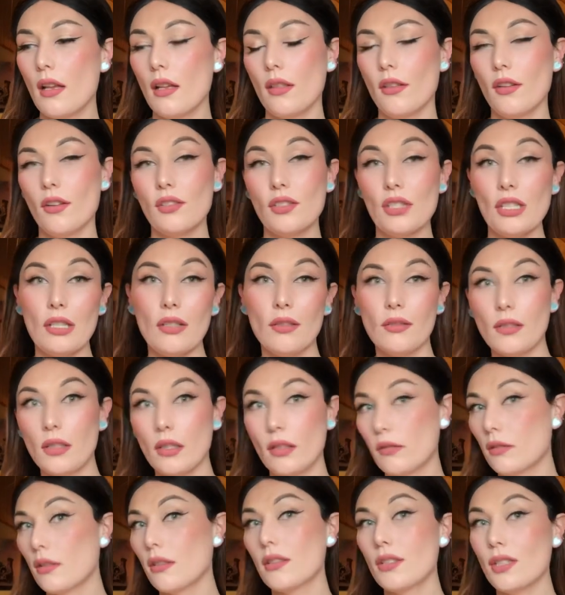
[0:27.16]
Their single
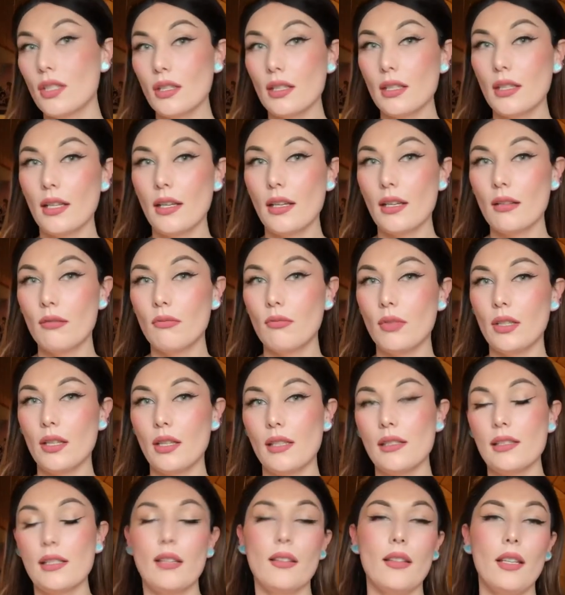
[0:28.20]
notes are just like what they
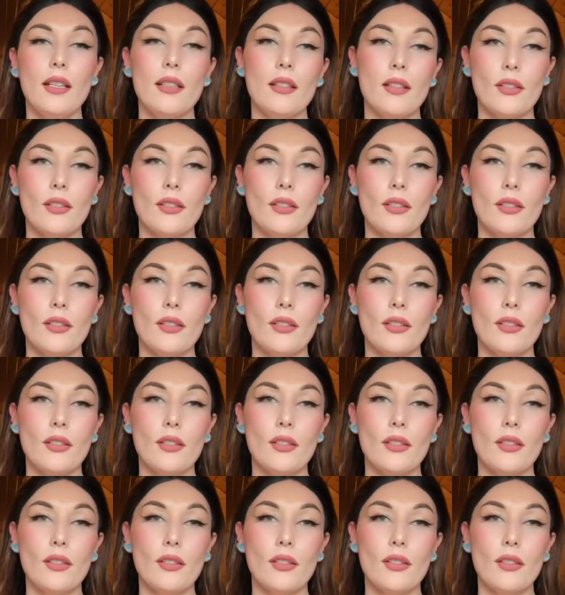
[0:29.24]
sound like.